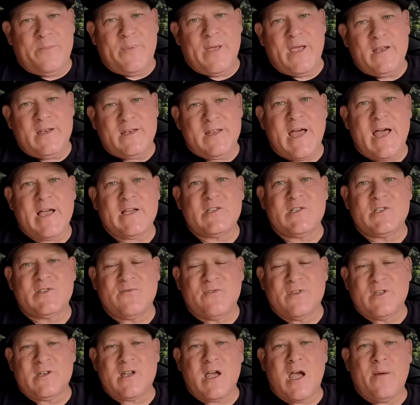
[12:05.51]
pay taxes
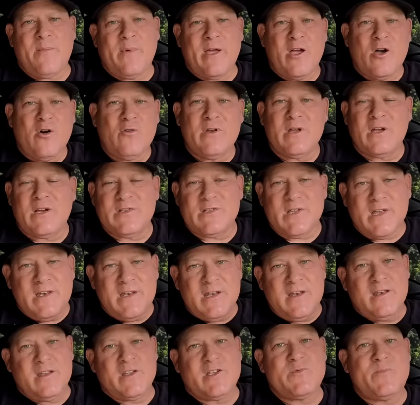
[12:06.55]
for the time I owned it because I
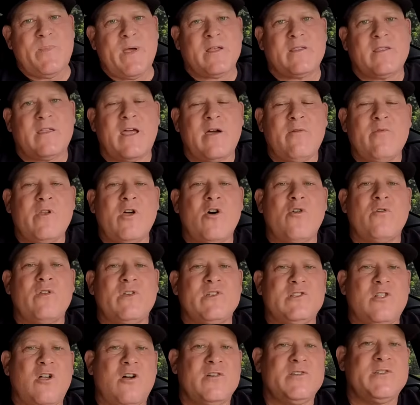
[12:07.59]
didn't expect that I would own it
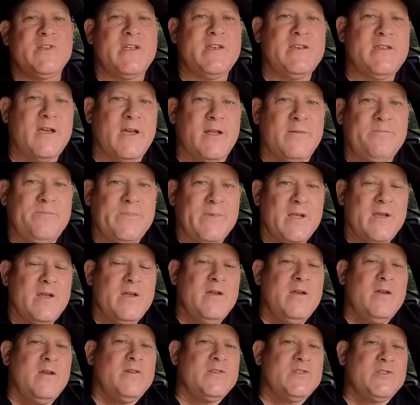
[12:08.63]
as long as I did.
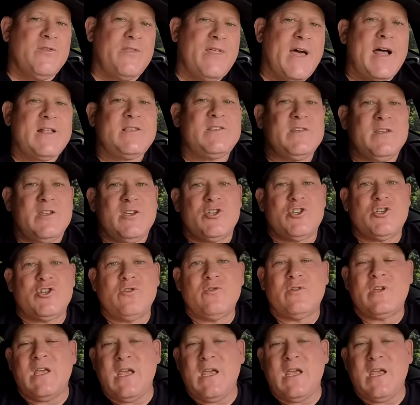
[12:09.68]
So that's an issue.